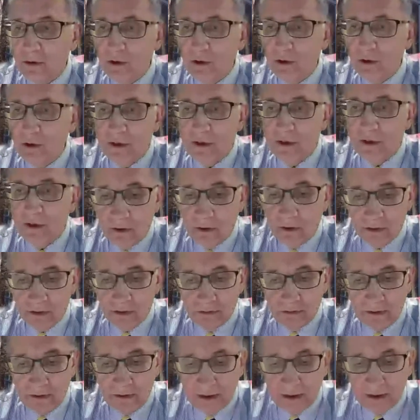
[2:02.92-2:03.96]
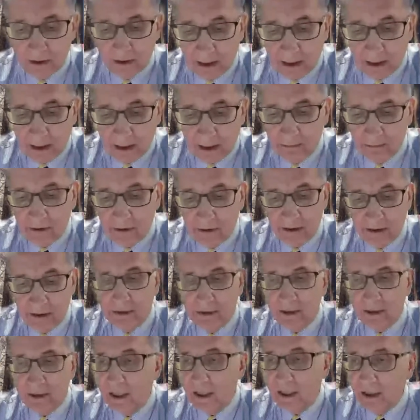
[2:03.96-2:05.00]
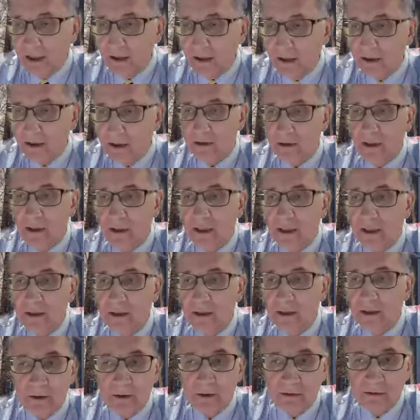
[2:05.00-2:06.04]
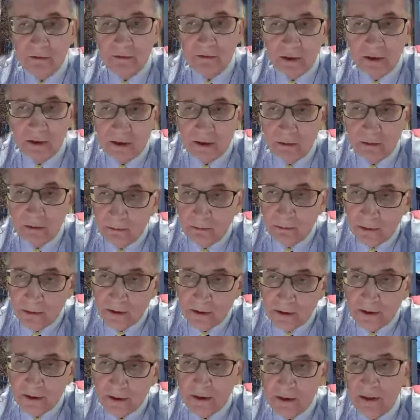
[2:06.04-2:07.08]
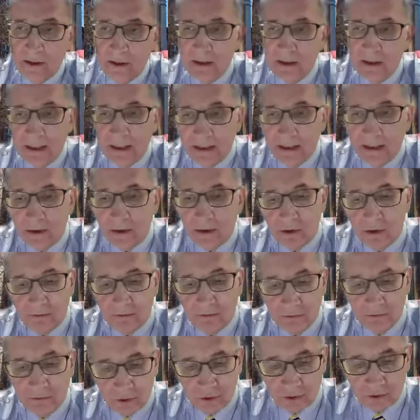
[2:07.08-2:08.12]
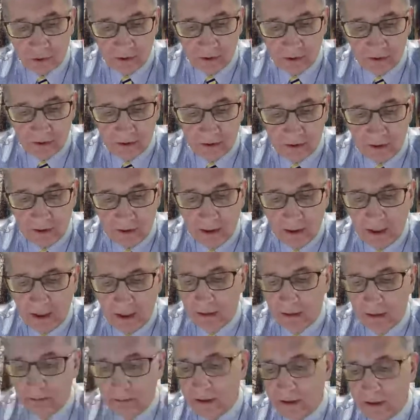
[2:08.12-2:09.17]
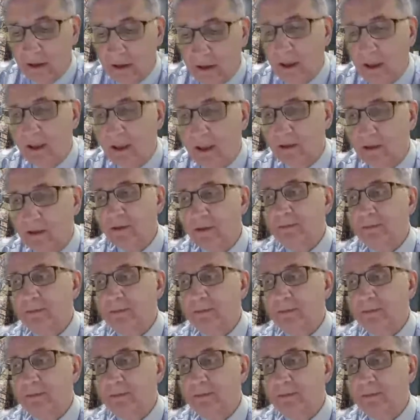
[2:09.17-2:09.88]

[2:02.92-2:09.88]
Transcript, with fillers: issues, they were on real-time terramechanics, autonomous vehicle mobility, energy efficiency, and many others.